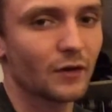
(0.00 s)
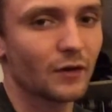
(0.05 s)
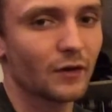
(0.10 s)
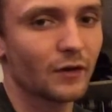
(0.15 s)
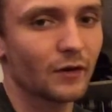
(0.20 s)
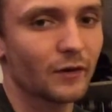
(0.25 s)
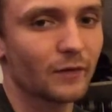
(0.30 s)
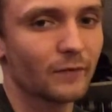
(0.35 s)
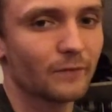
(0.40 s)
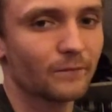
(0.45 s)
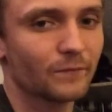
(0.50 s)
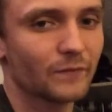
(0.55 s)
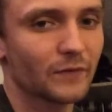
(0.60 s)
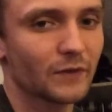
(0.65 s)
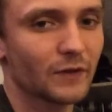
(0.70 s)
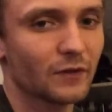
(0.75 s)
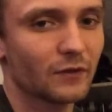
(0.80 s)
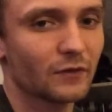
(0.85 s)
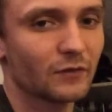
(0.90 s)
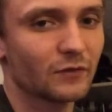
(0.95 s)
Um,
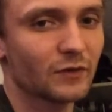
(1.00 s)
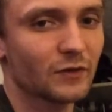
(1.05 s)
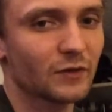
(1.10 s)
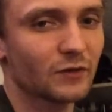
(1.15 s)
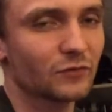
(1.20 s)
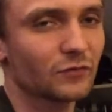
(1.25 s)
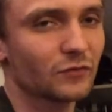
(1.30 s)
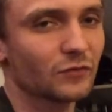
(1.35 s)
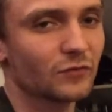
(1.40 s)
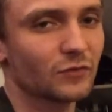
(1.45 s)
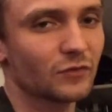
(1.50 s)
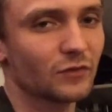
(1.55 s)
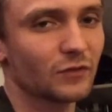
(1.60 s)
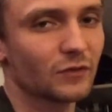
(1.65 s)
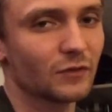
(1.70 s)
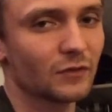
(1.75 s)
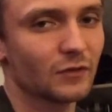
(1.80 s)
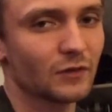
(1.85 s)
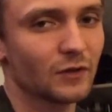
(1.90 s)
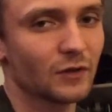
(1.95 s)
and other things,
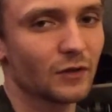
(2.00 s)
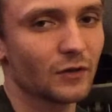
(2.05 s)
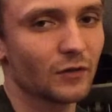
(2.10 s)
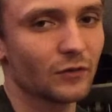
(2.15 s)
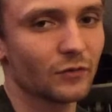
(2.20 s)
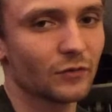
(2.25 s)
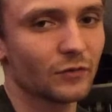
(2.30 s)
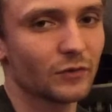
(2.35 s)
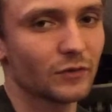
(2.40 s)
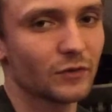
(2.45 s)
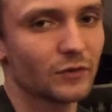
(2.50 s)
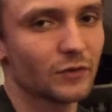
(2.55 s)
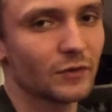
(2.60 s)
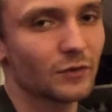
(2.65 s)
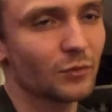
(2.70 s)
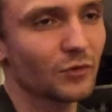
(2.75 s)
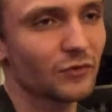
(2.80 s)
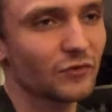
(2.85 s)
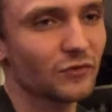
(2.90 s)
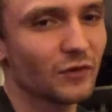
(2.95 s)
you know,
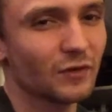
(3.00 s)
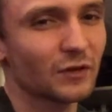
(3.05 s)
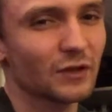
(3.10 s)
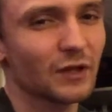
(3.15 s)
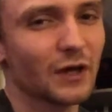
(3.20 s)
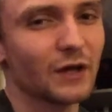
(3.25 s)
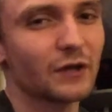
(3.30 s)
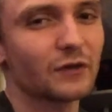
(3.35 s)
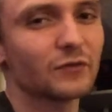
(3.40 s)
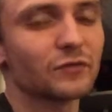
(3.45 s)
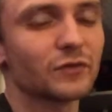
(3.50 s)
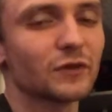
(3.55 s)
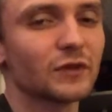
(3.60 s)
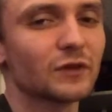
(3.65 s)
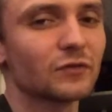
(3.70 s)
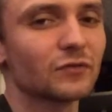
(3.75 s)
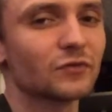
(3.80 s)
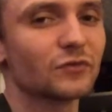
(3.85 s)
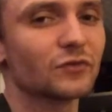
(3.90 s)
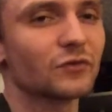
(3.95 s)
there wasn't a lot of
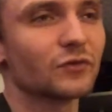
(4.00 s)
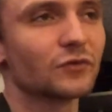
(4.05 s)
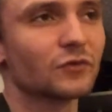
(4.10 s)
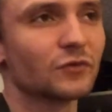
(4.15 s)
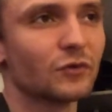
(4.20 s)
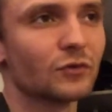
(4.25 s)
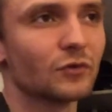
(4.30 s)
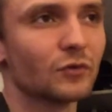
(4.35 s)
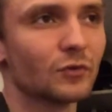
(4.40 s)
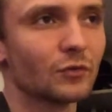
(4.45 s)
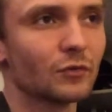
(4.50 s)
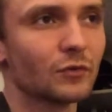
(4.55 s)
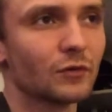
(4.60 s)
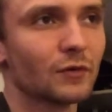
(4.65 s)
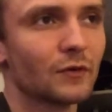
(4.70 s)
things to do